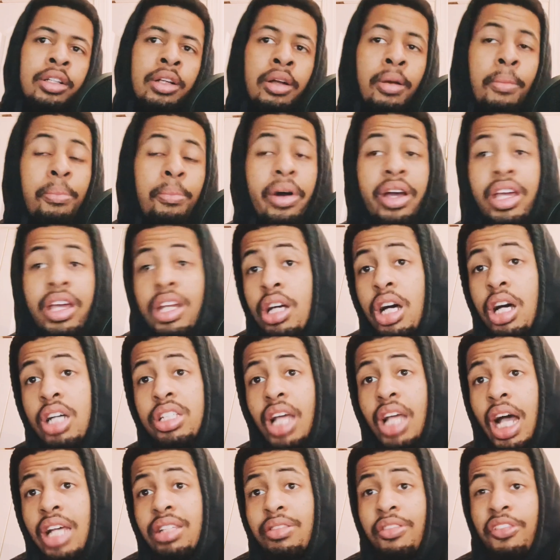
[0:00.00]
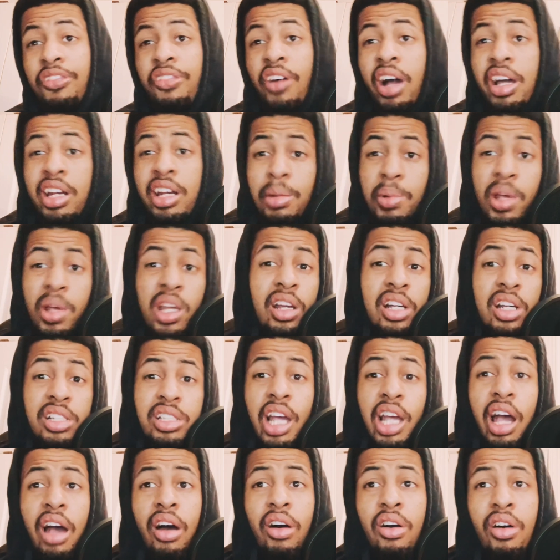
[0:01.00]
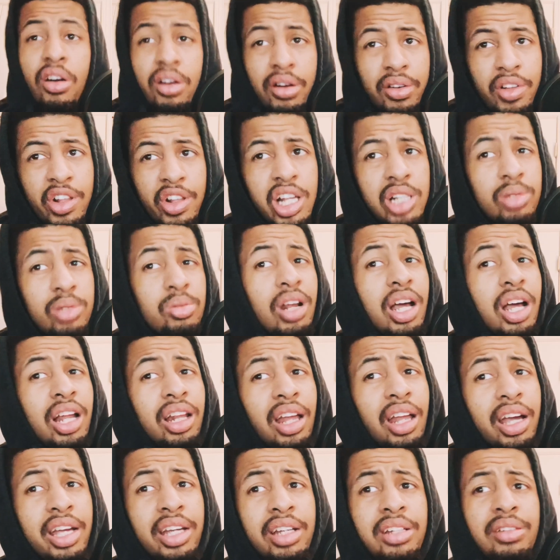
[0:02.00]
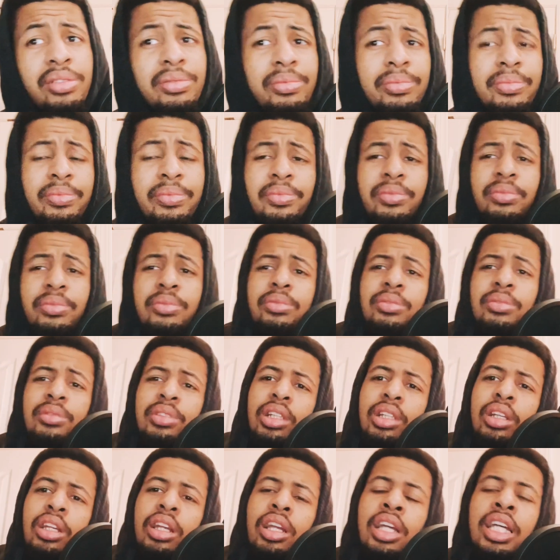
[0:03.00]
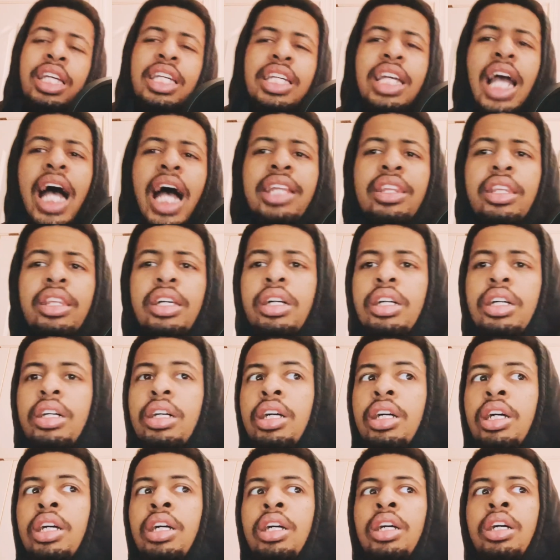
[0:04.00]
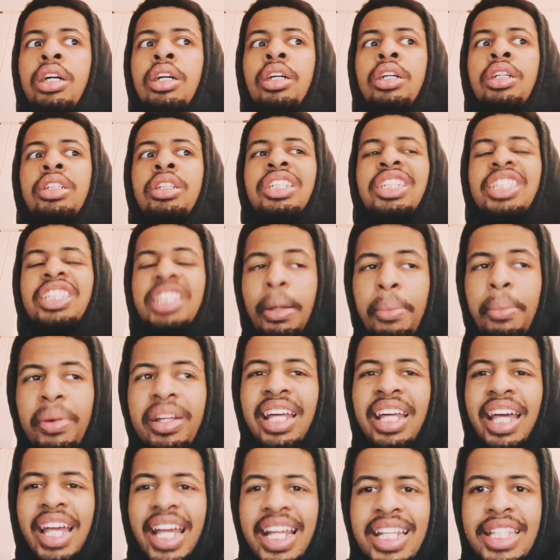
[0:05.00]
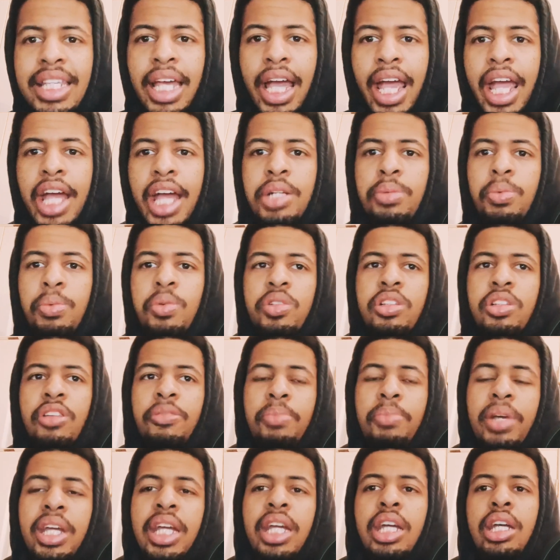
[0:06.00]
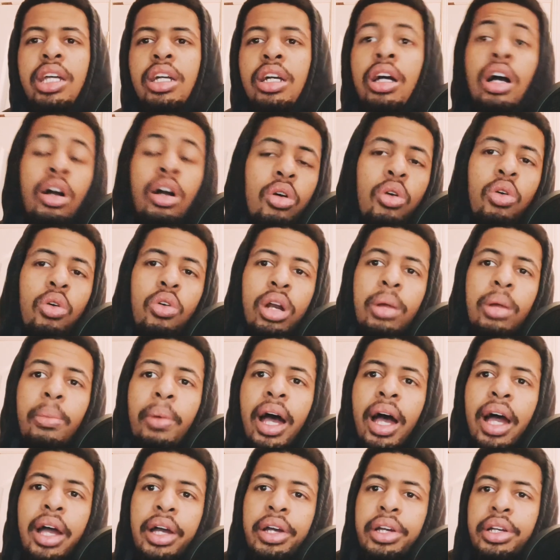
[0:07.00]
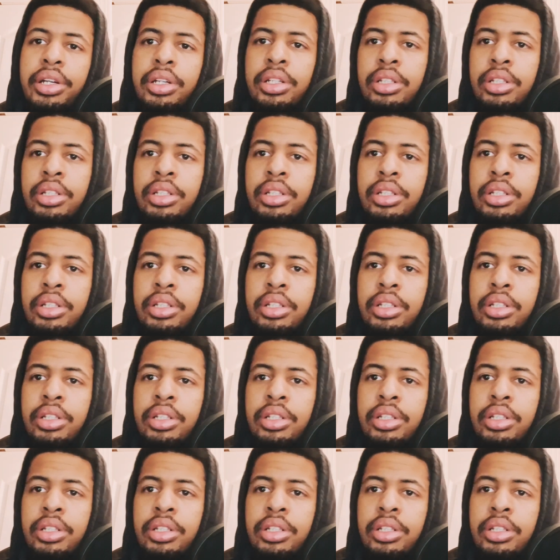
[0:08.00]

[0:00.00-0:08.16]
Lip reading: But he does got some fight in him. He does got heart, and that's what I like. He got some of the intangibles of being a quarterback